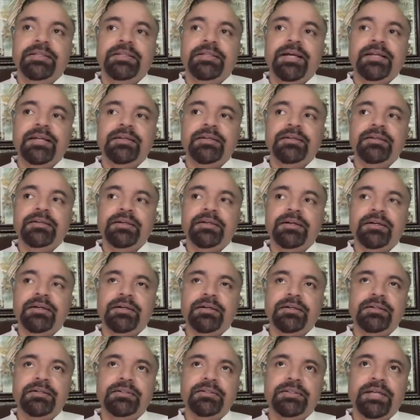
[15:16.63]
then
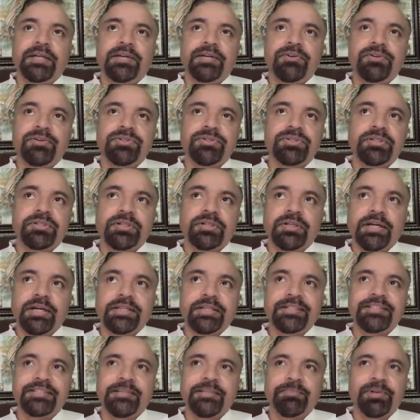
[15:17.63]
that was,
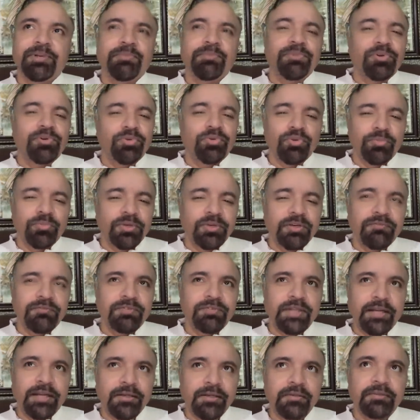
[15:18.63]
I think, September, October
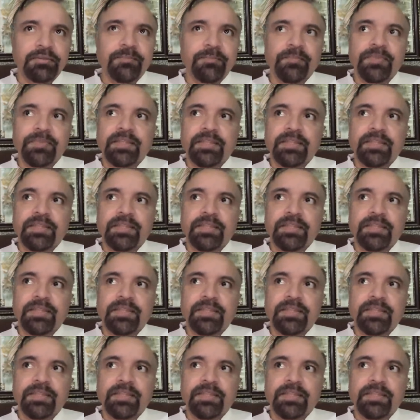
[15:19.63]
of 10.